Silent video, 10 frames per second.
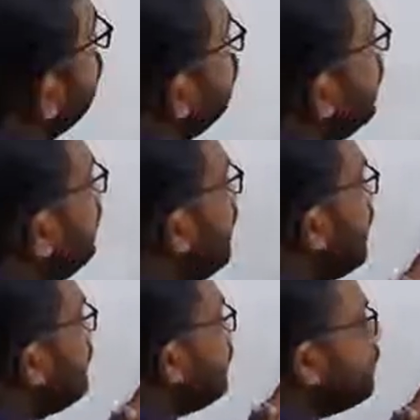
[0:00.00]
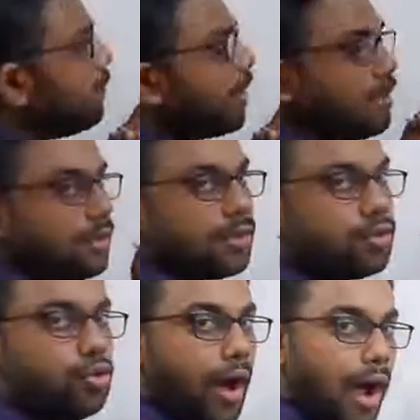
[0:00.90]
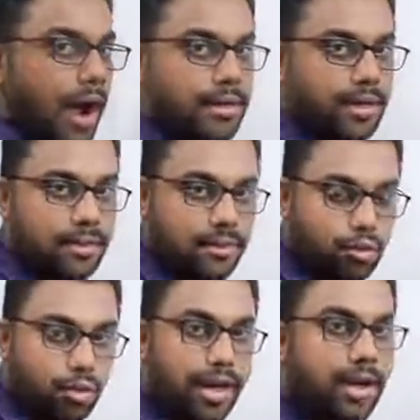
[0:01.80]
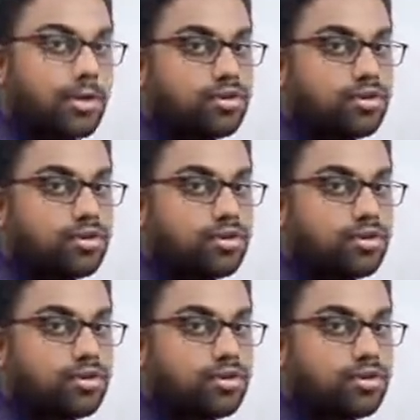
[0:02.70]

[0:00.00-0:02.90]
have identified the two accounts